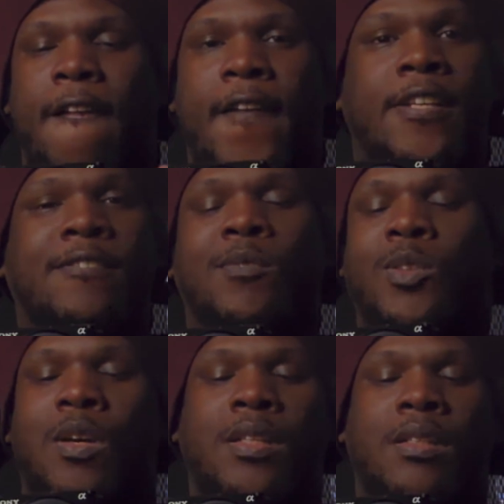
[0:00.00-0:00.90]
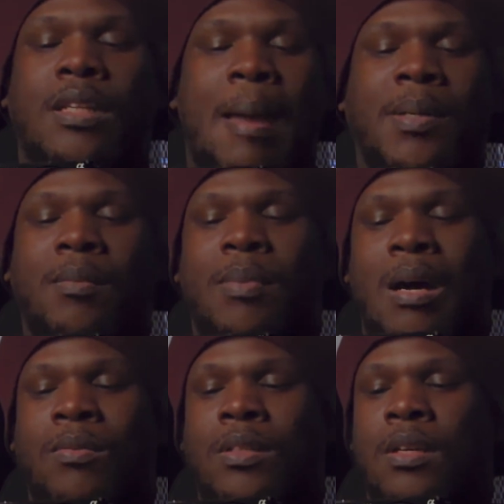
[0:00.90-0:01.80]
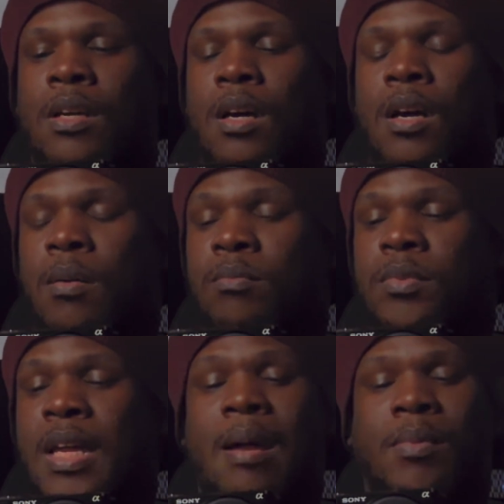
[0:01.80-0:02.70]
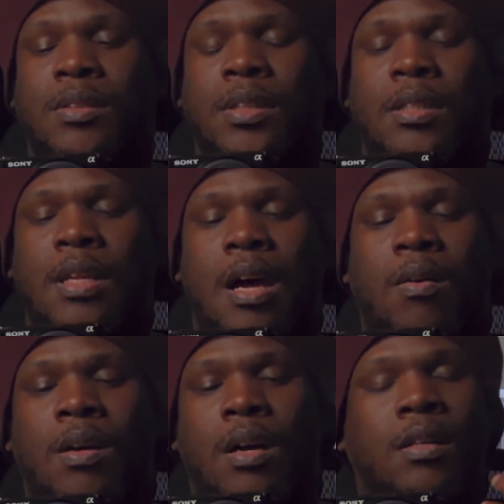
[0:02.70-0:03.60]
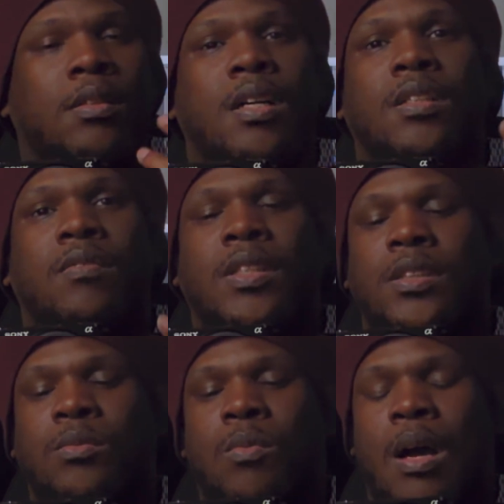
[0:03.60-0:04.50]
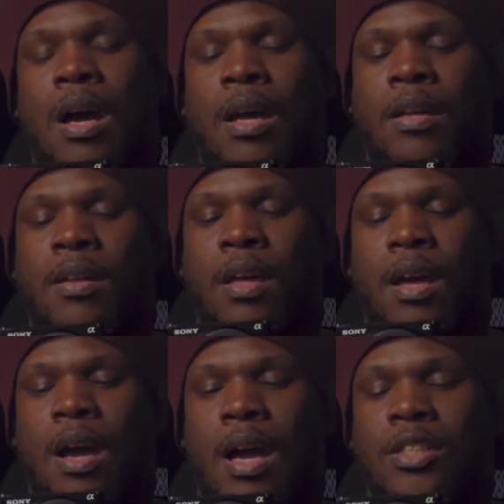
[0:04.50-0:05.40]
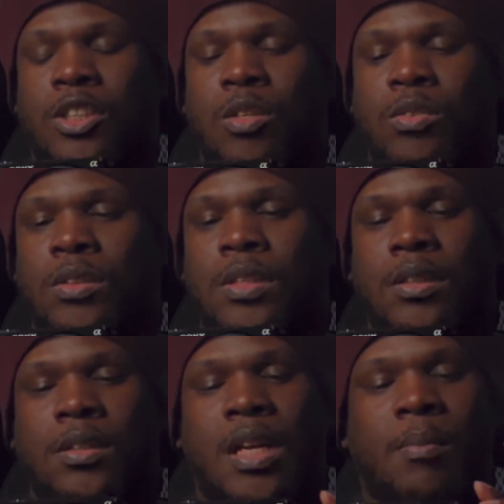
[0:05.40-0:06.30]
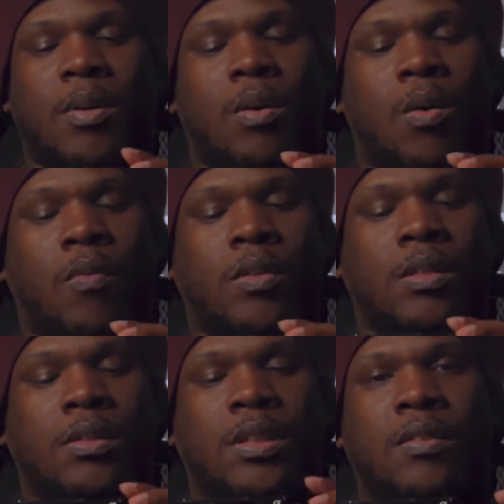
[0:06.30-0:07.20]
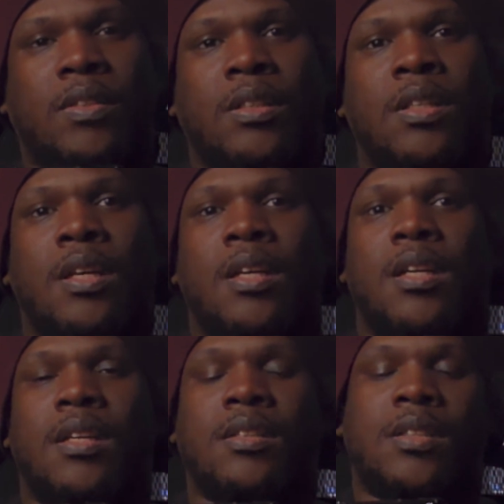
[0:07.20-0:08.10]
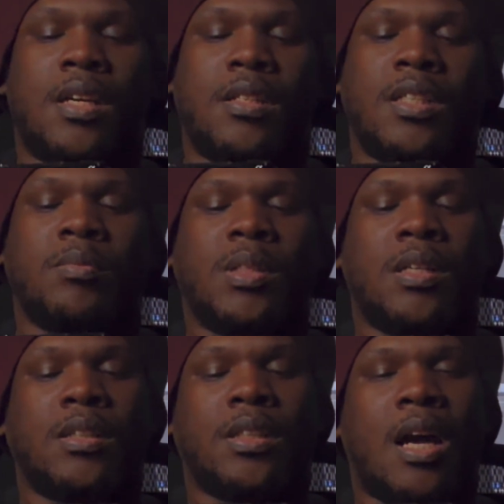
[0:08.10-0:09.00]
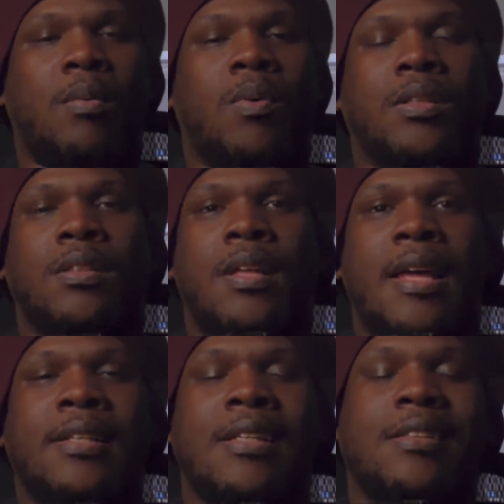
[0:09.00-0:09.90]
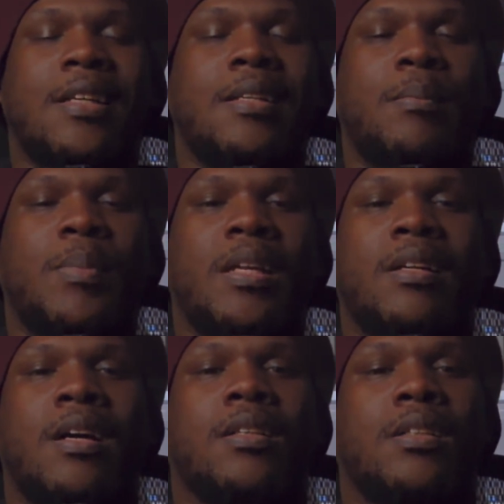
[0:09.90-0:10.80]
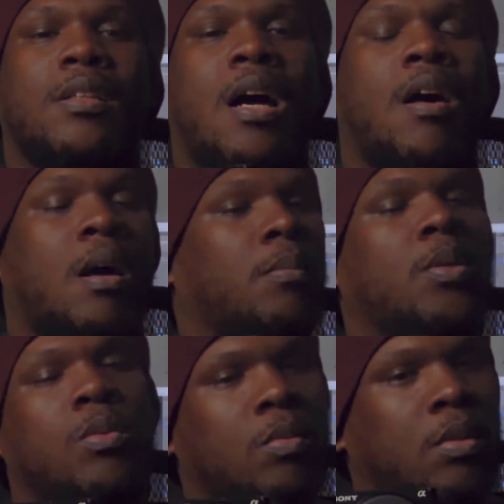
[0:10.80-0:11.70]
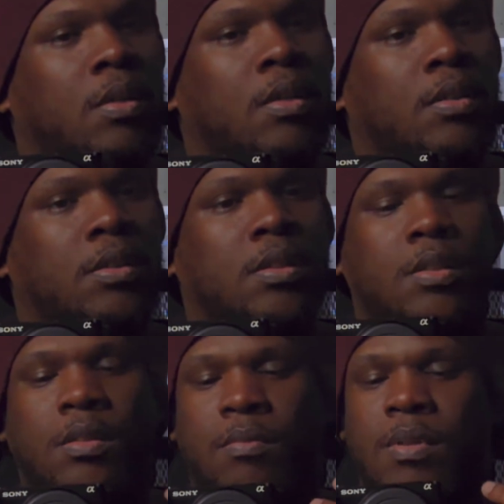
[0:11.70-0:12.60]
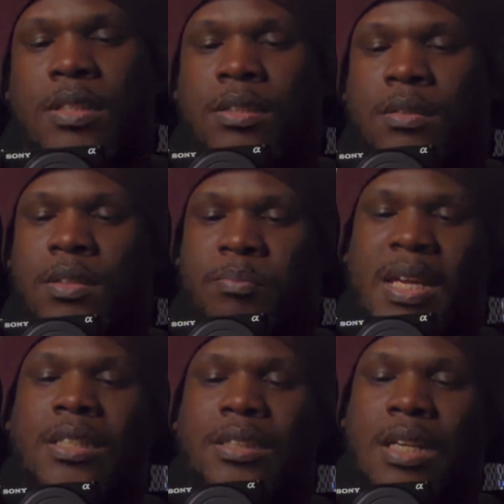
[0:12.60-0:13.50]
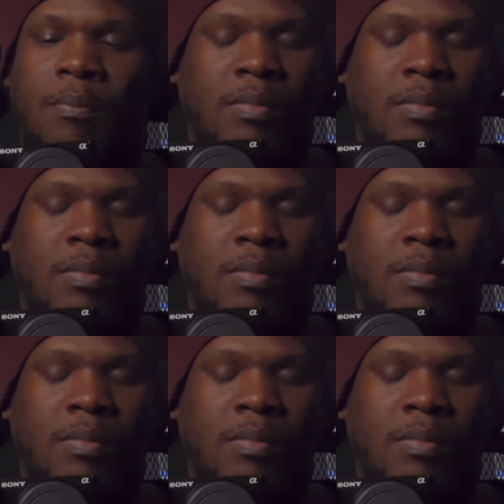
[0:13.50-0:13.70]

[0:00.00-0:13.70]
and started yapping about cameras. Now, another reason why I chose this camera over the ZV-E10 is because I wanted that 10-bit color. Now, I'm new to this space. I